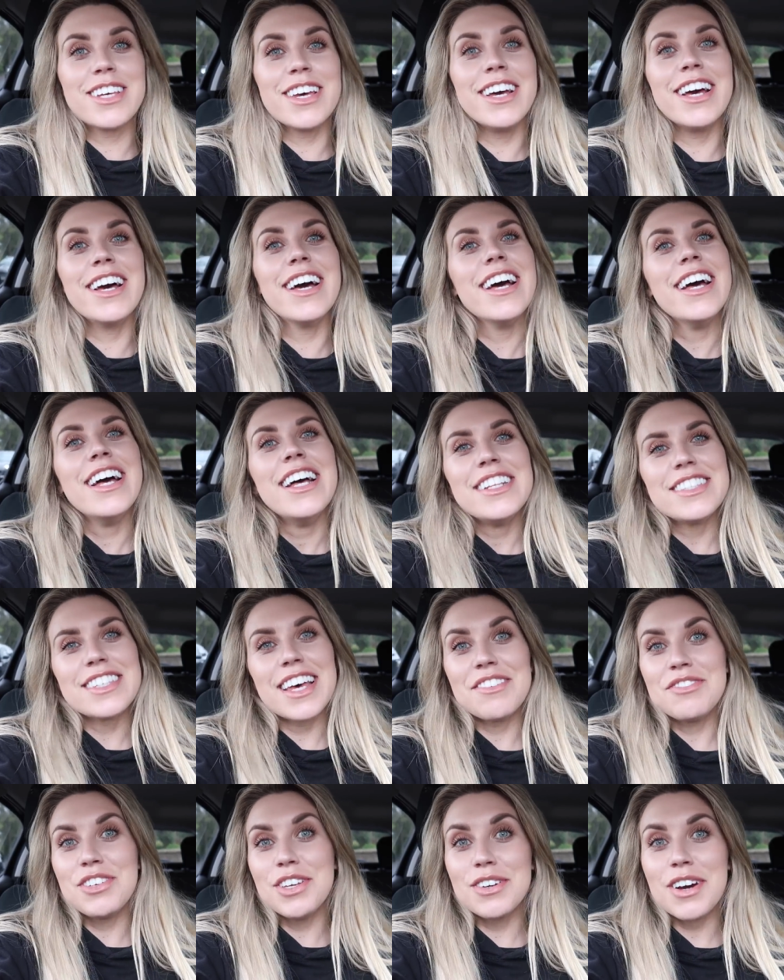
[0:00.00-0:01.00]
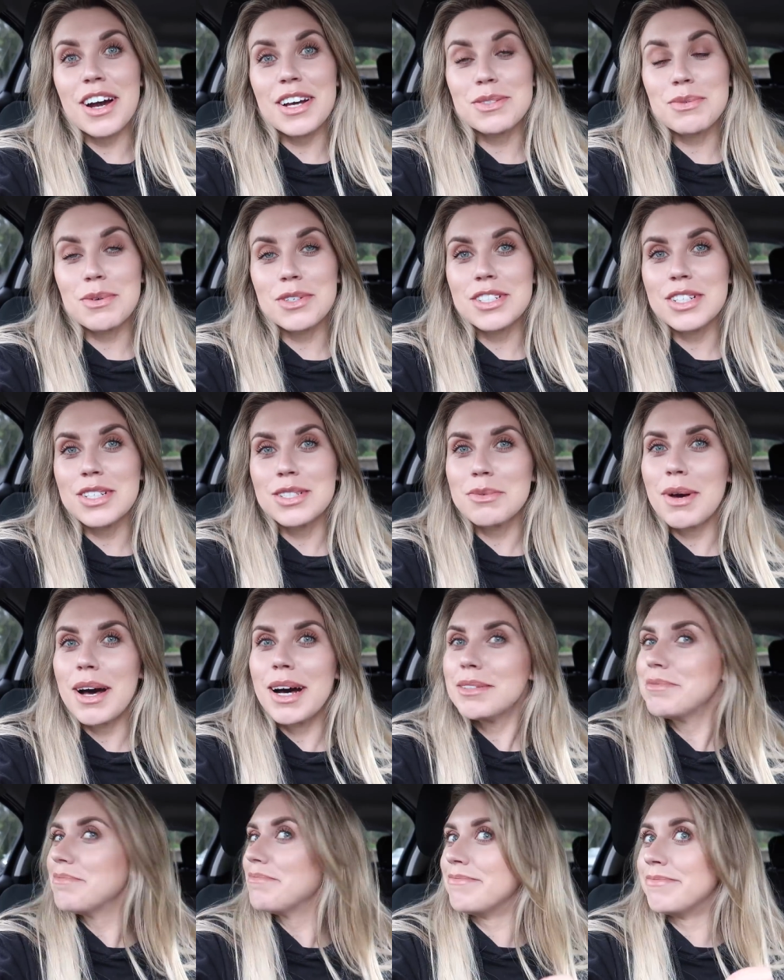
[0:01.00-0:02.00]
to have you guys watch it as
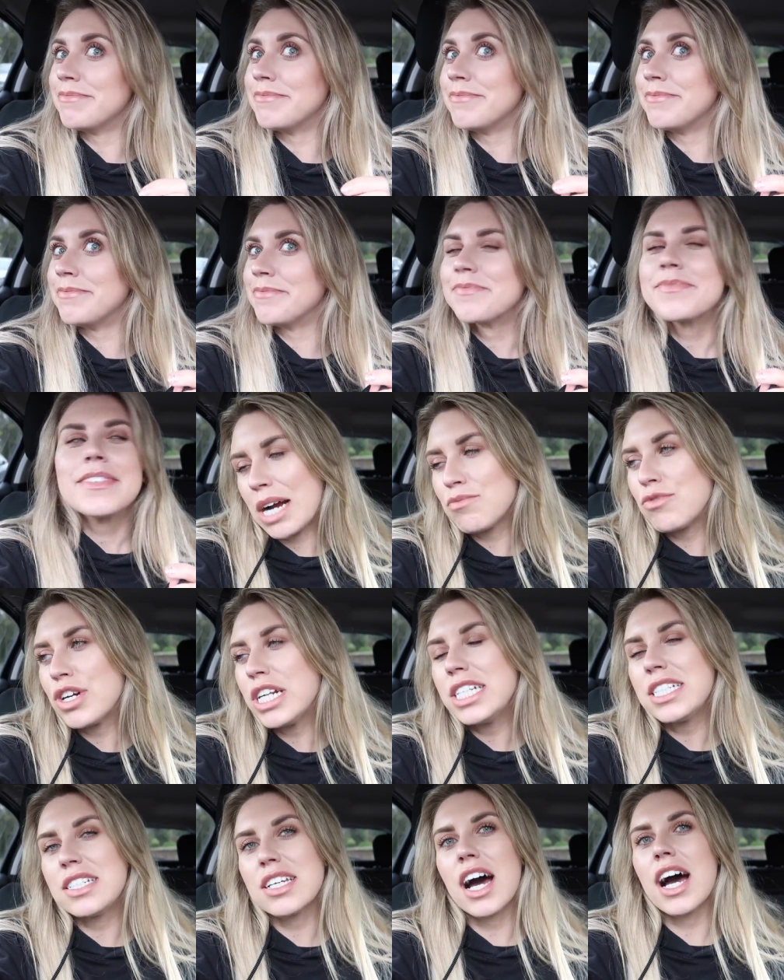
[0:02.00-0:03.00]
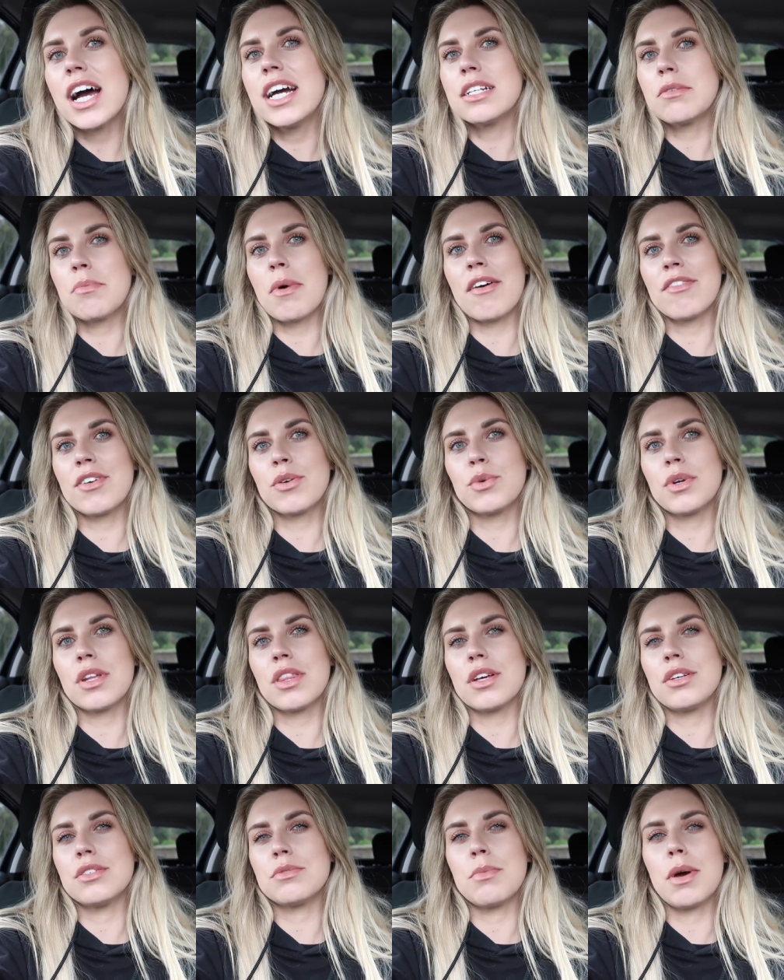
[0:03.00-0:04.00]
well, mm -mm. I'm really tired. I'm having one of
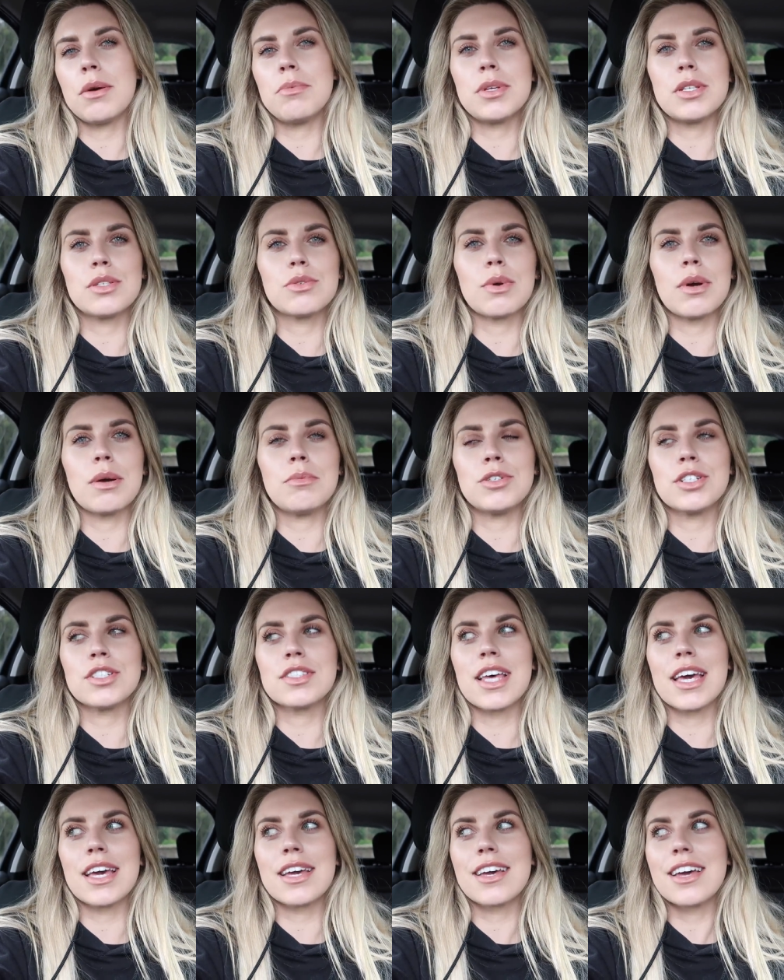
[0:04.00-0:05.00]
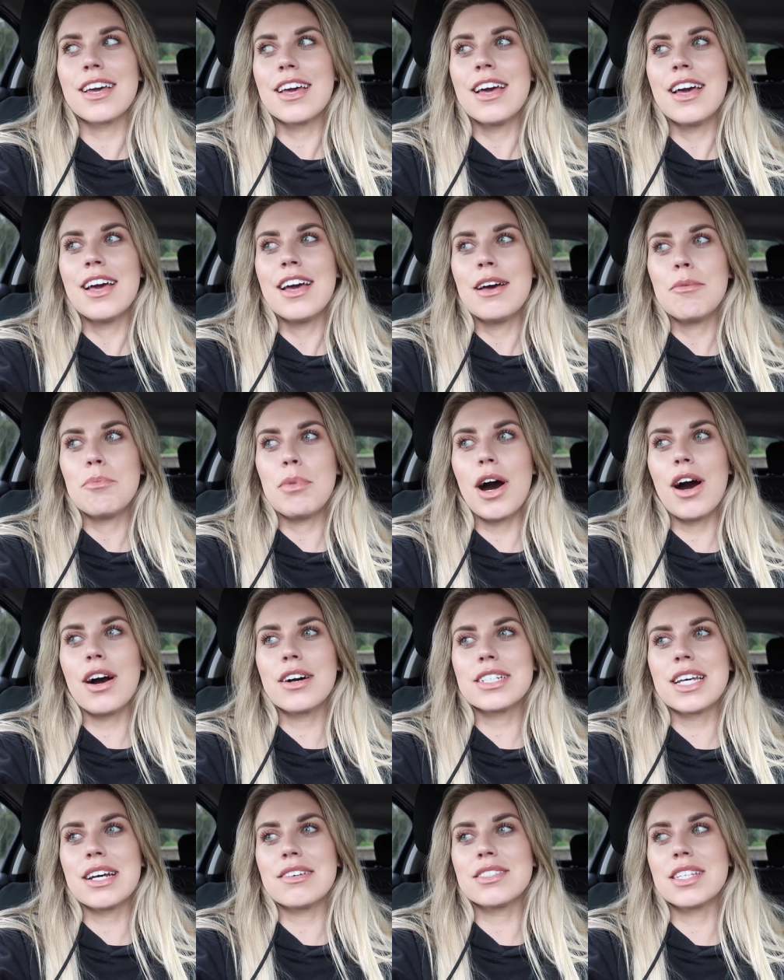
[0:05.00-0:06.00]
those moments where I'm just like,
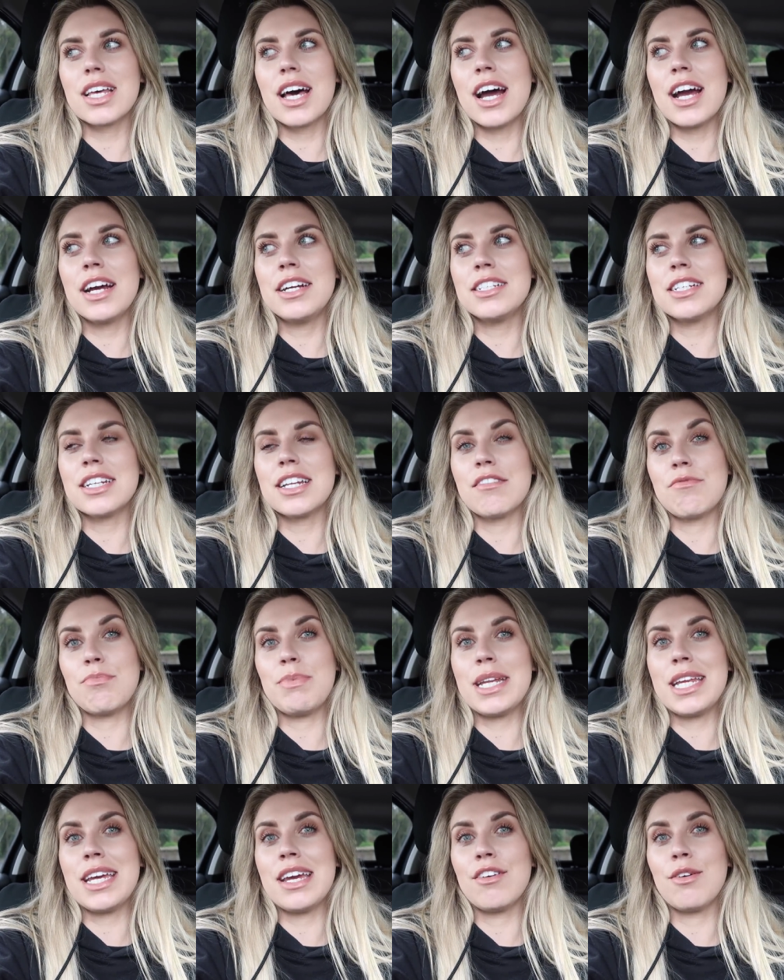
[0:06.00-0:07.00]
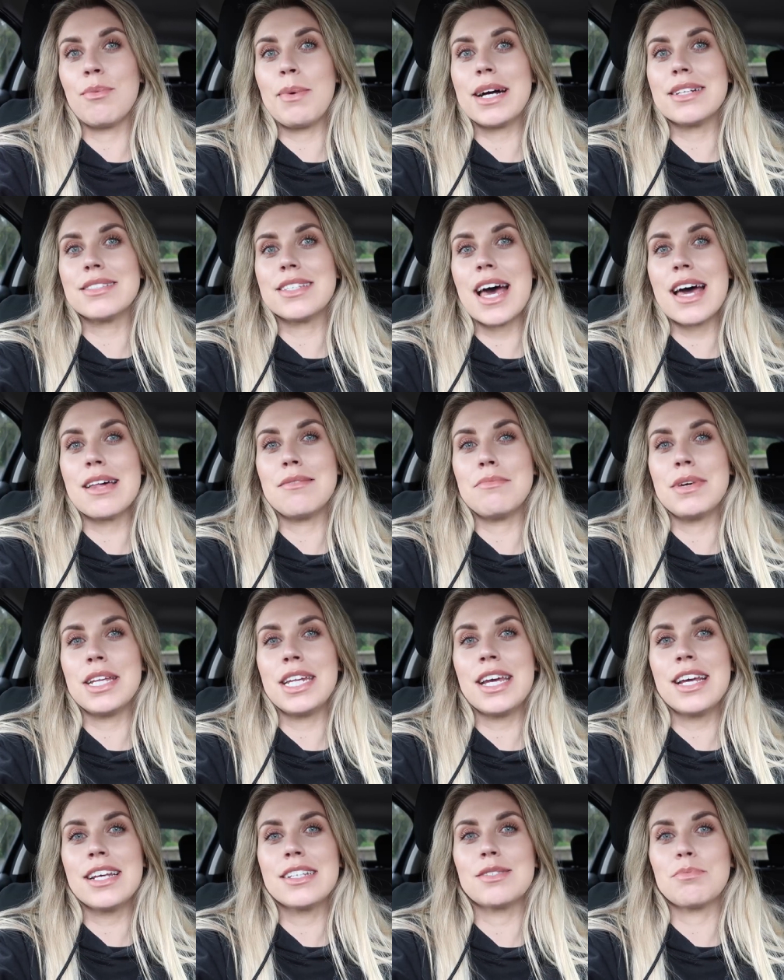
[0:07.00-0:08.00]
parked outside and I've been here about 10
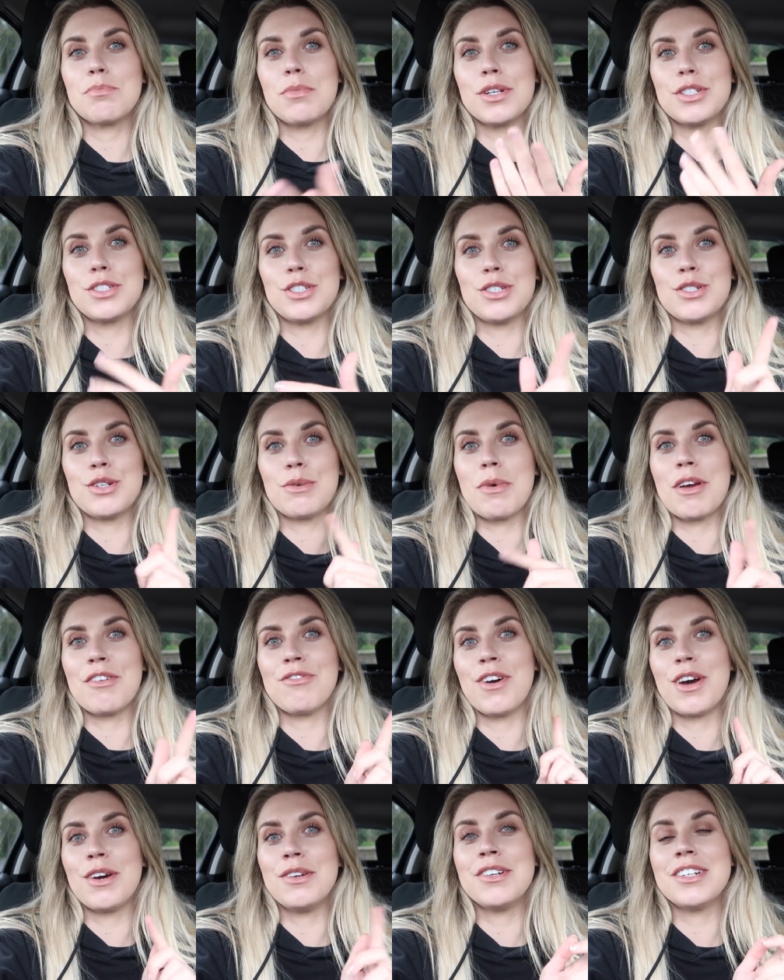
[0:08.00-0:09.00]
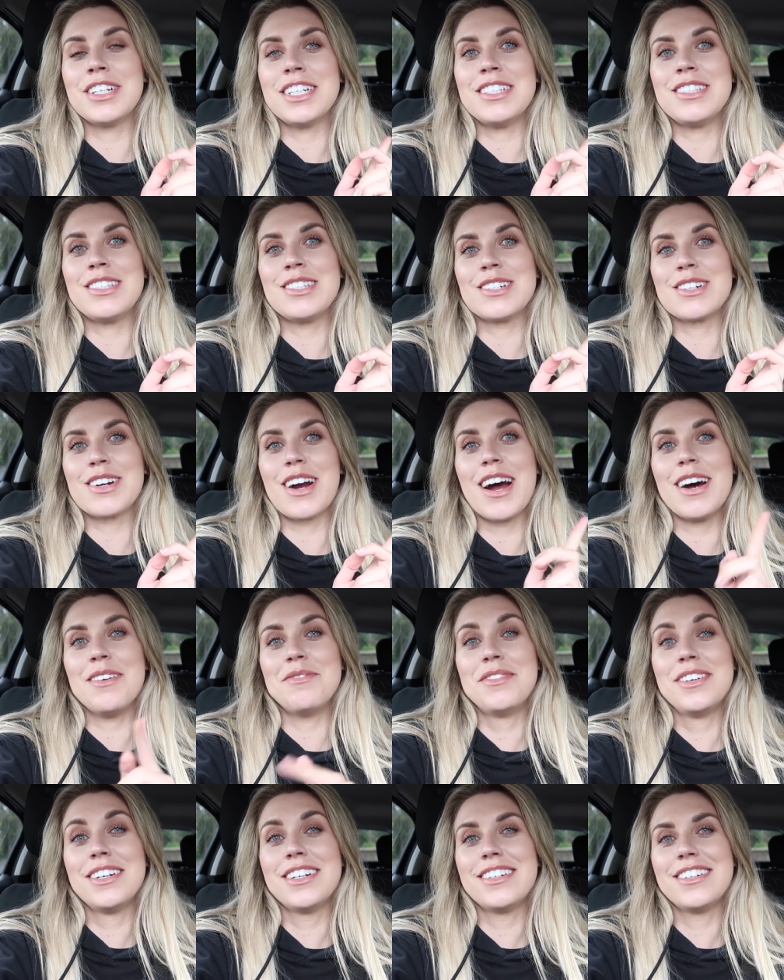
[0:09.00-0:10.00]
minutes, but just on my phone on Instagram.
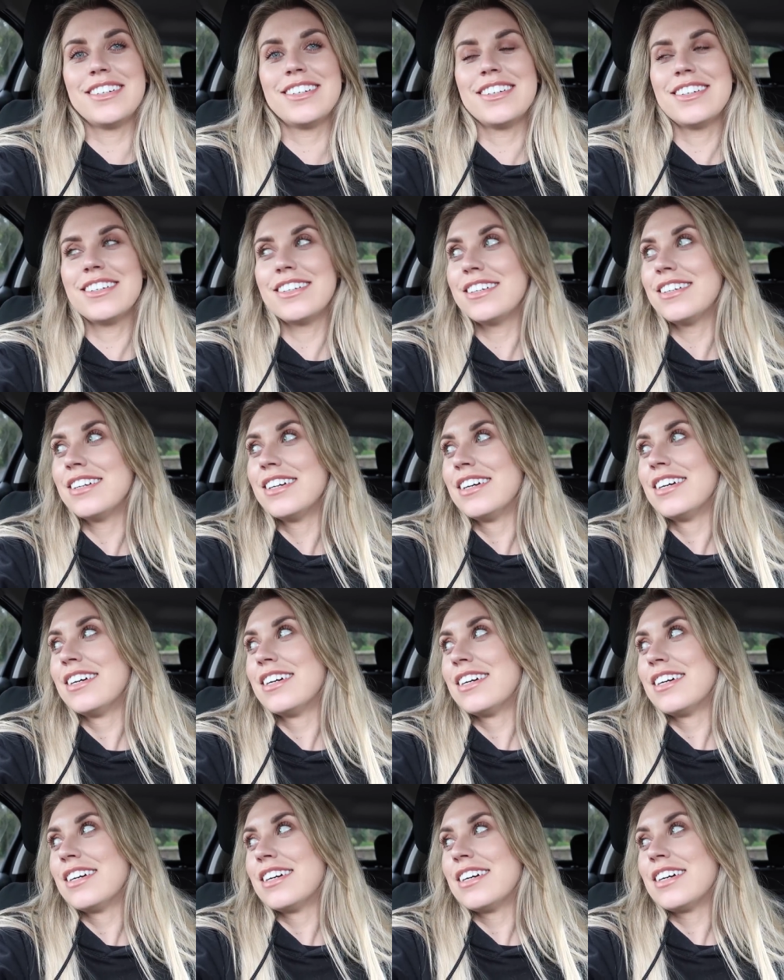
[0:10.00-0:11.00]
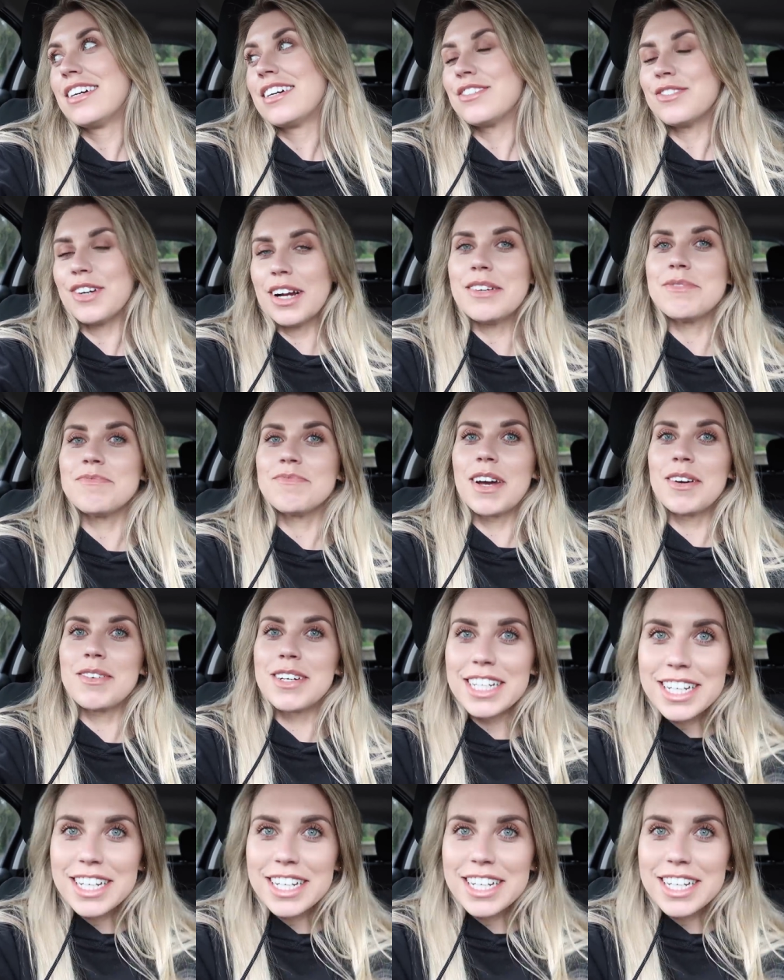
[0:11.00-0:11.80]
Right, I'm